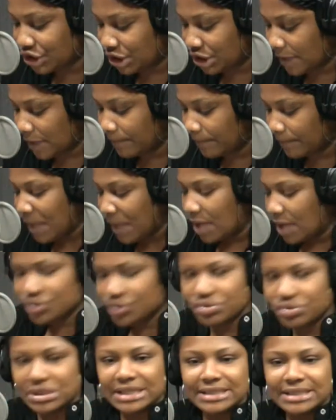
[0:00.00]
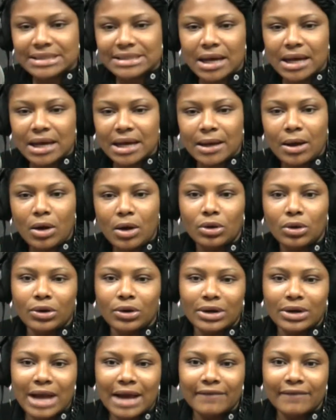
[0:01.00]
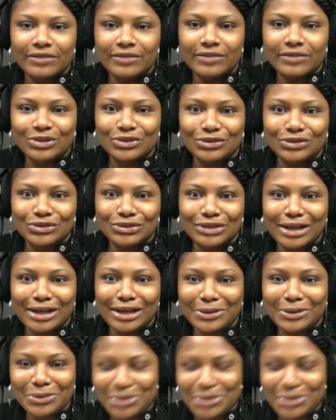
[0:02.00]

year. It was released. Uh, oh God, I've oh,